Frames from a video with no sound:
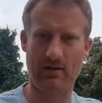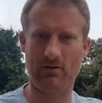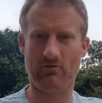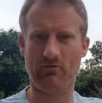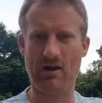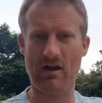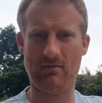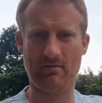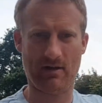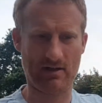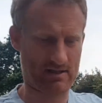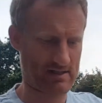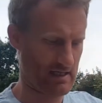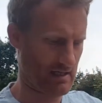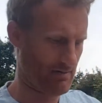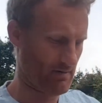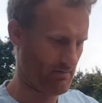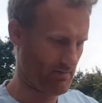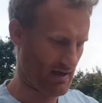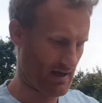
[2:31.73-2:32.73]
around my
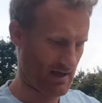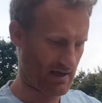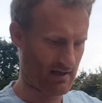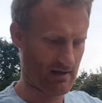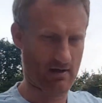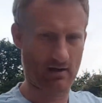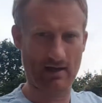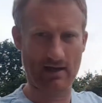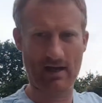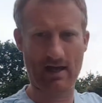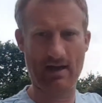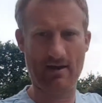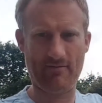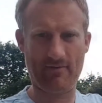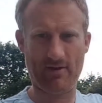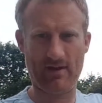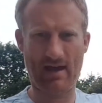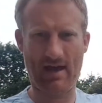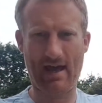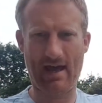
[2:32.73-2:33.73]
sleeping bag, I have
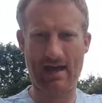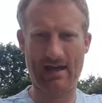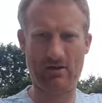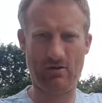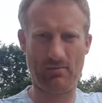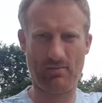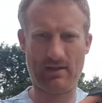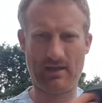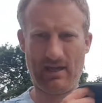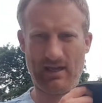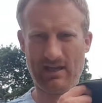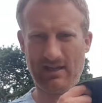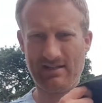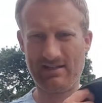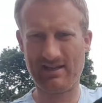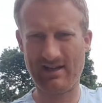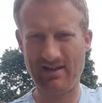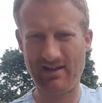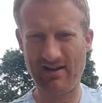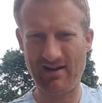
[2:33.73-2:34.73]
an
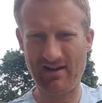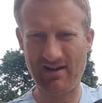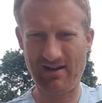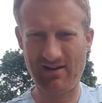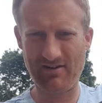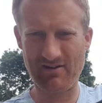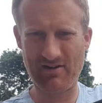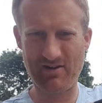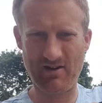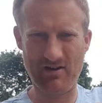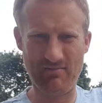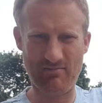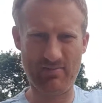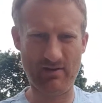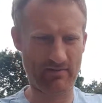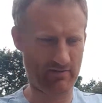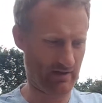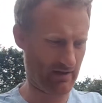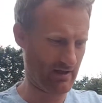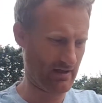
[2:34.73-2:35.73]
Outkit Hunker
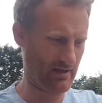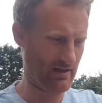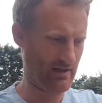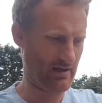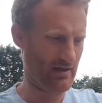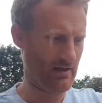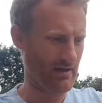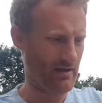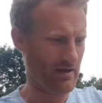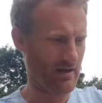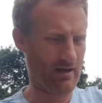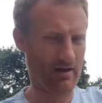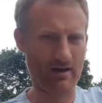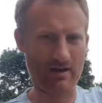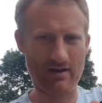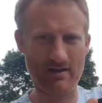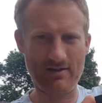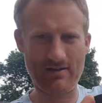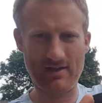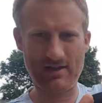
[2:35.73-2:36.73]
Bivy.
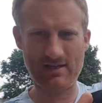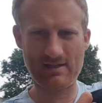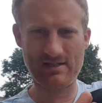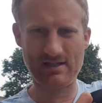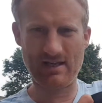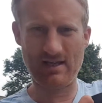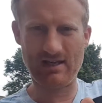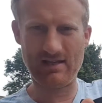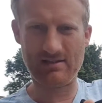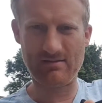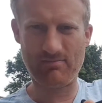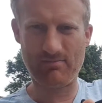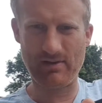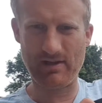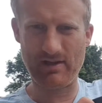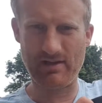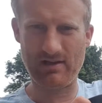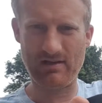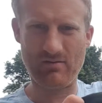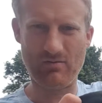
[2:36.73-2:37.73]
This has
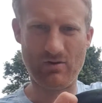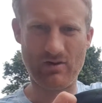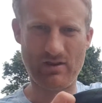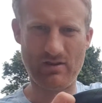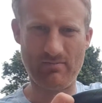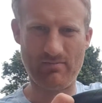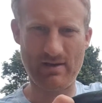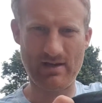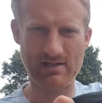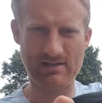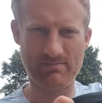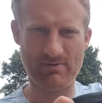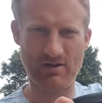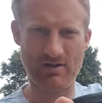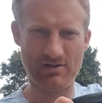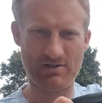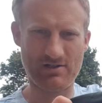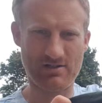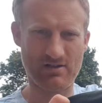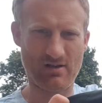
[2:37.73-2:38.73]
been one of the best
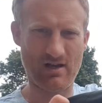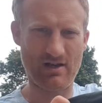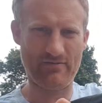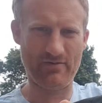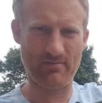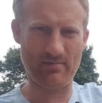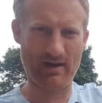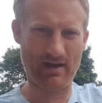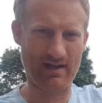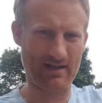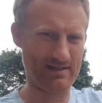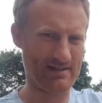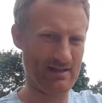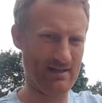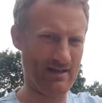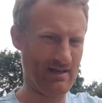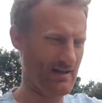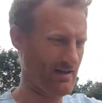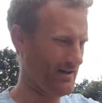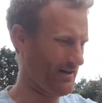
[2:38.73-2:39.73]
purchases I ever made.
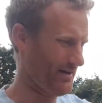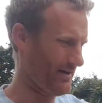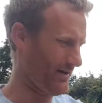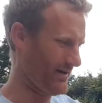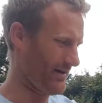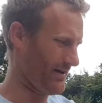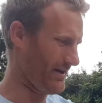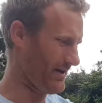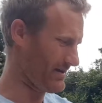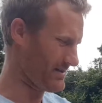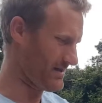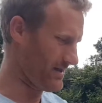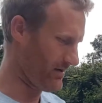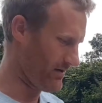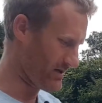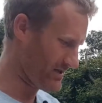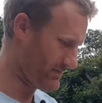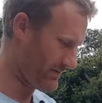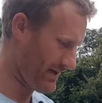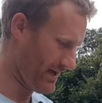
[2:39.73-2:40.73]
It has
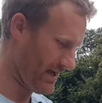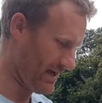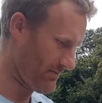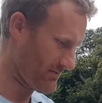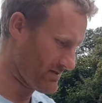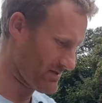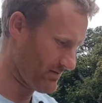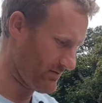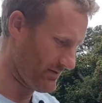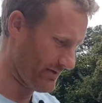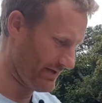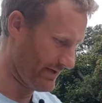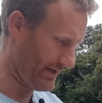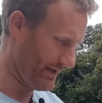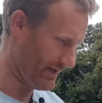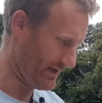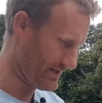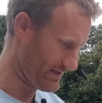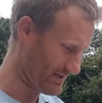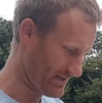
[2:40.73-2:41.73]
lasted me absolutely
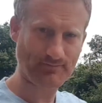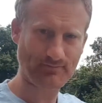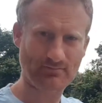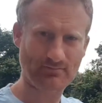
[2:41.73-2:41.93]
years.